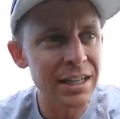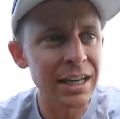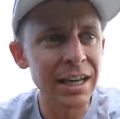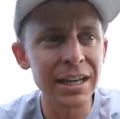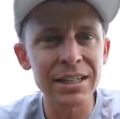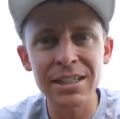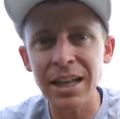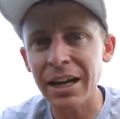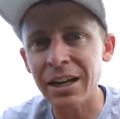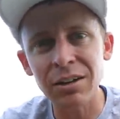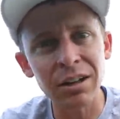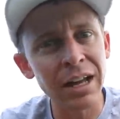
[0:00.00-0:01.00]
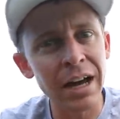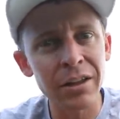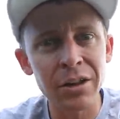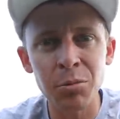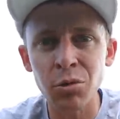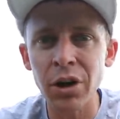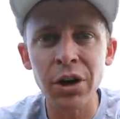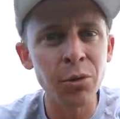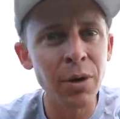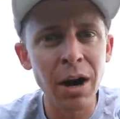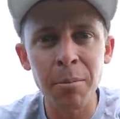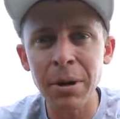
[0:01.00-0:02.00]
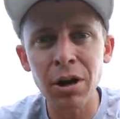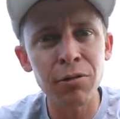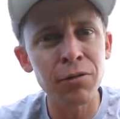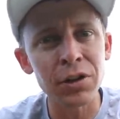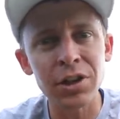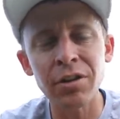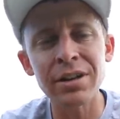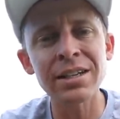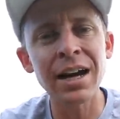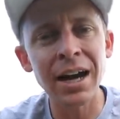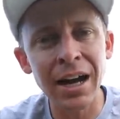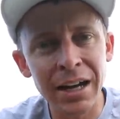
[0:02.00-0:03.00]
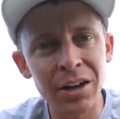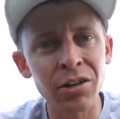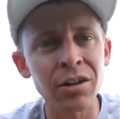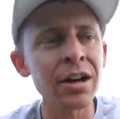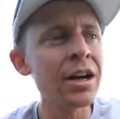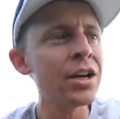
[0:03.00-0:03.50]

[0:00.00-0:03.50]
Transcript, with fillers: the kids, like a lot of them running around barefoot their entire